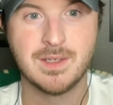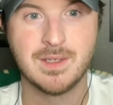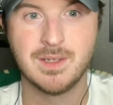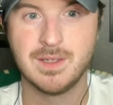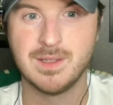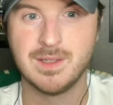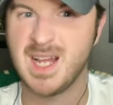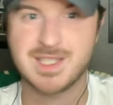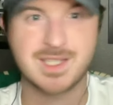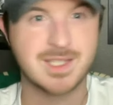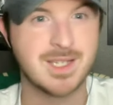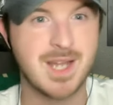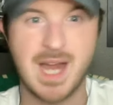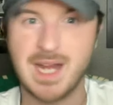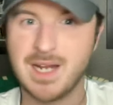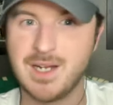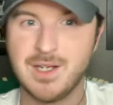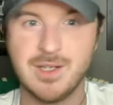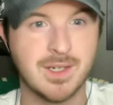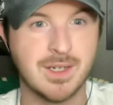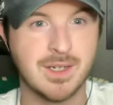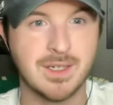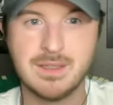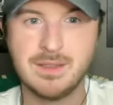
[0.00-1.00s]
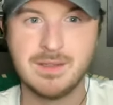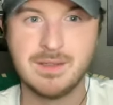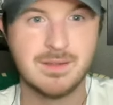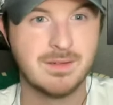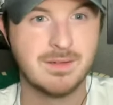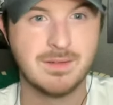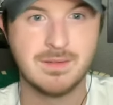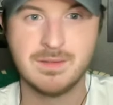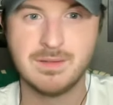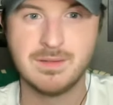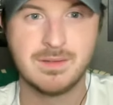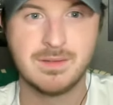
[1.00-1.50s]
That's not good
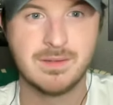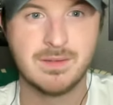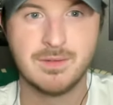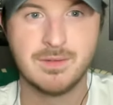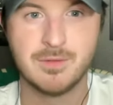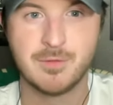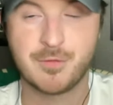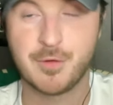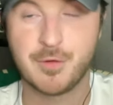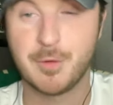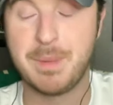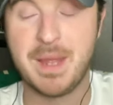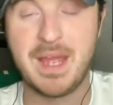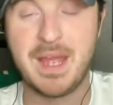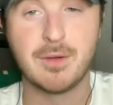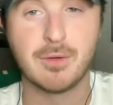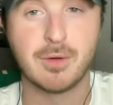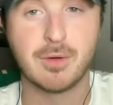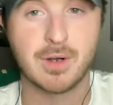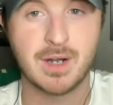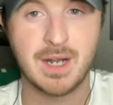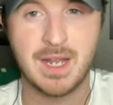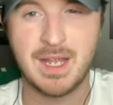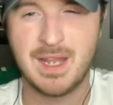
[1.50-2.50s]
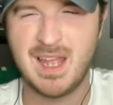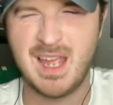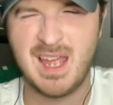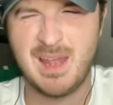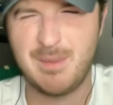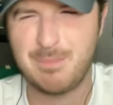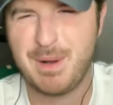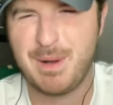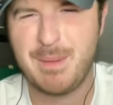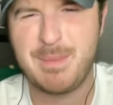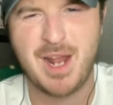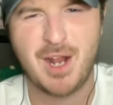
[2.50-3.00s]
for Baylor and
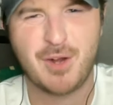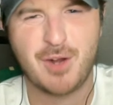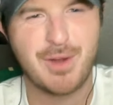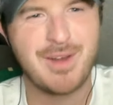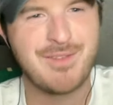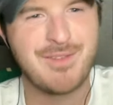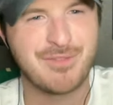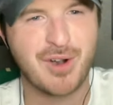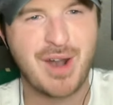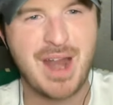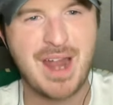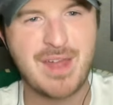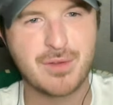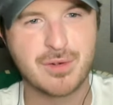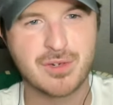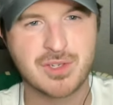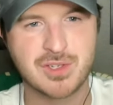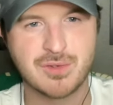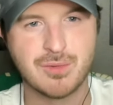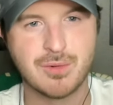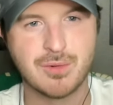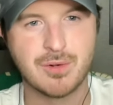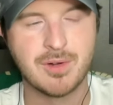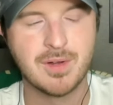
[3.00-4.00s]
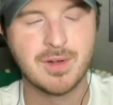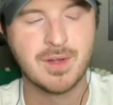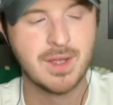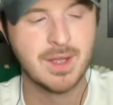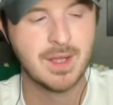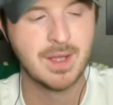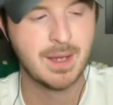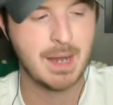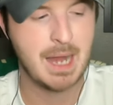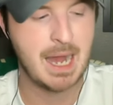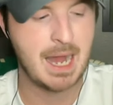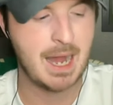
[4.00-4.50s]
probably not great for either school.
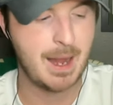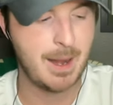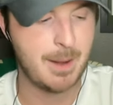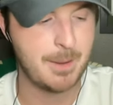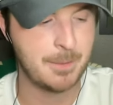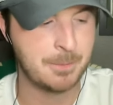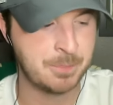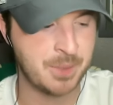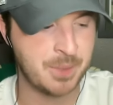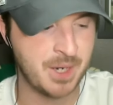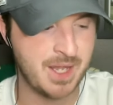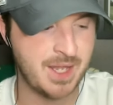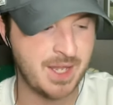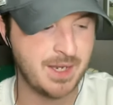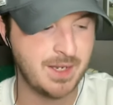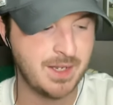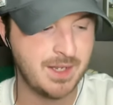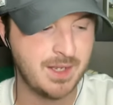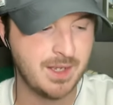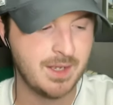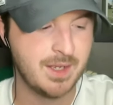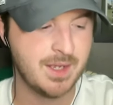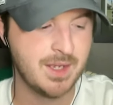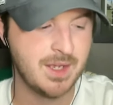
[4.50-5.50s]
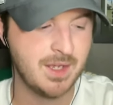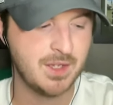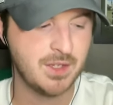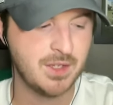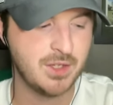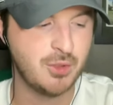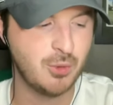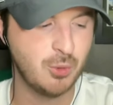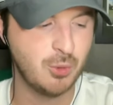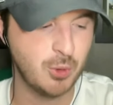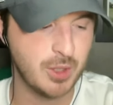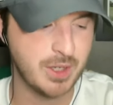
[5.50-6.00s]
But
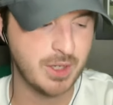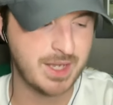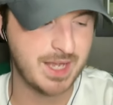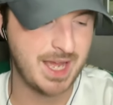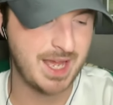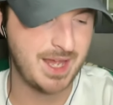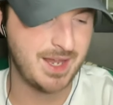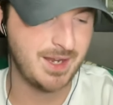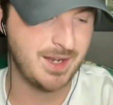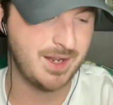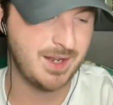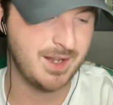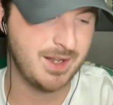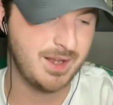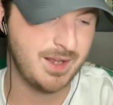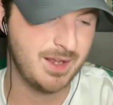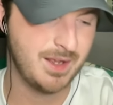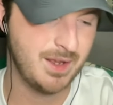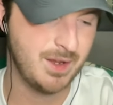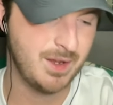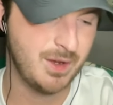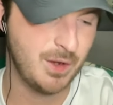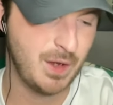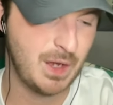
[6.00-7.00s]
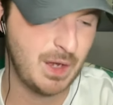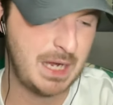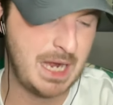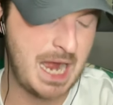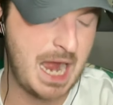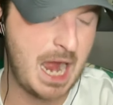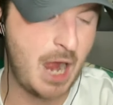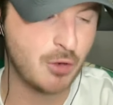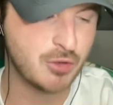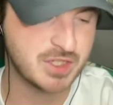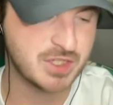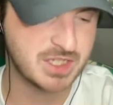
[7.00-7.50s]
you look at
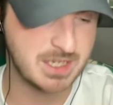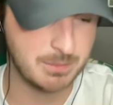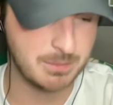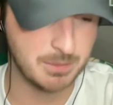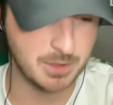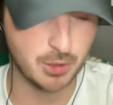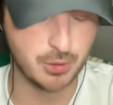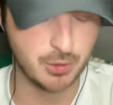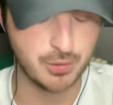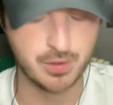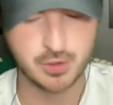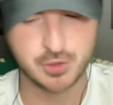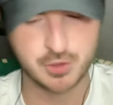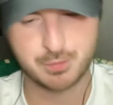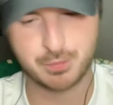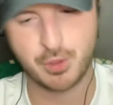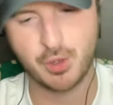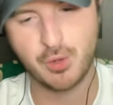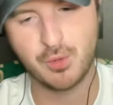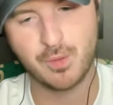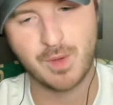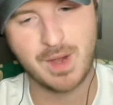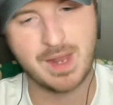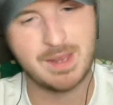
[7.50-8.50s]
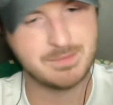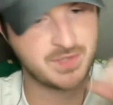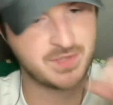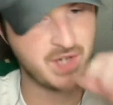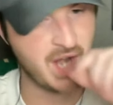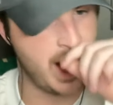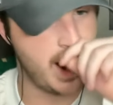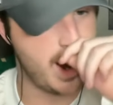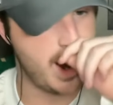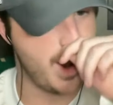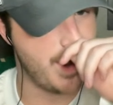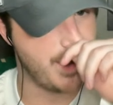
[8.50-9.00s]
how similar those programs
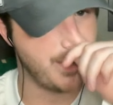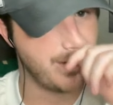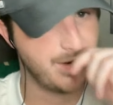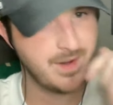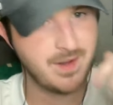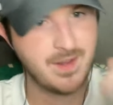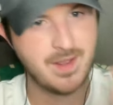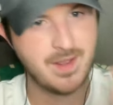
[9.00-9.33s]
are